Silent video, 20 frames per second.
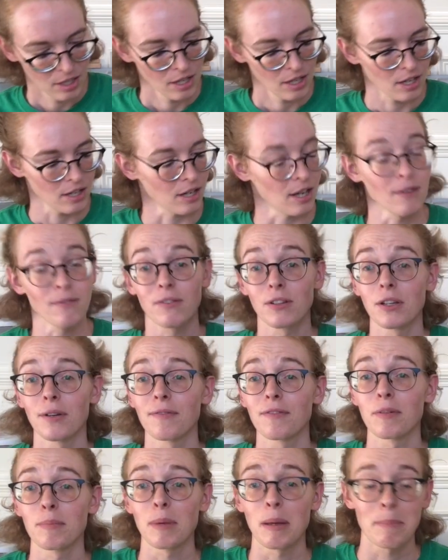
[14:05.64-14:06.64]
An
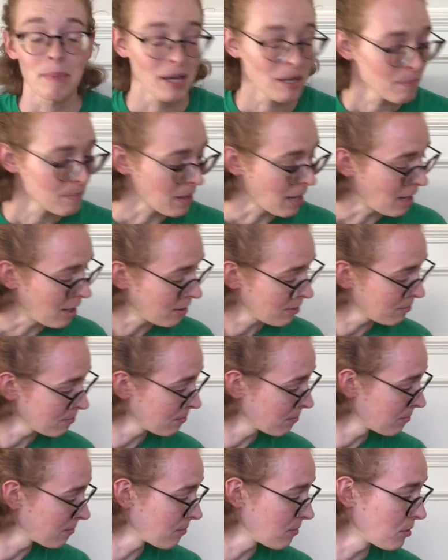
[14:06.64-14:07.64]
envelope from my pen pal.
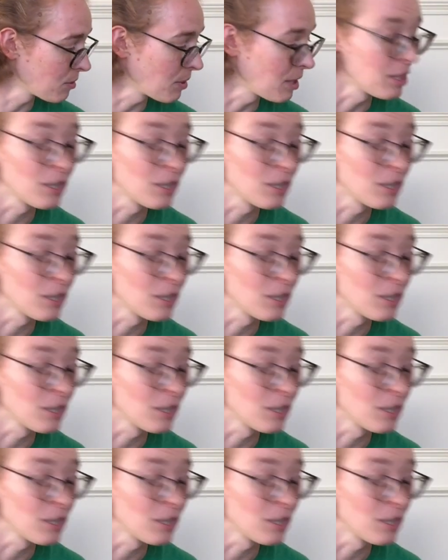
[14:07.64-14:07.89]
Do I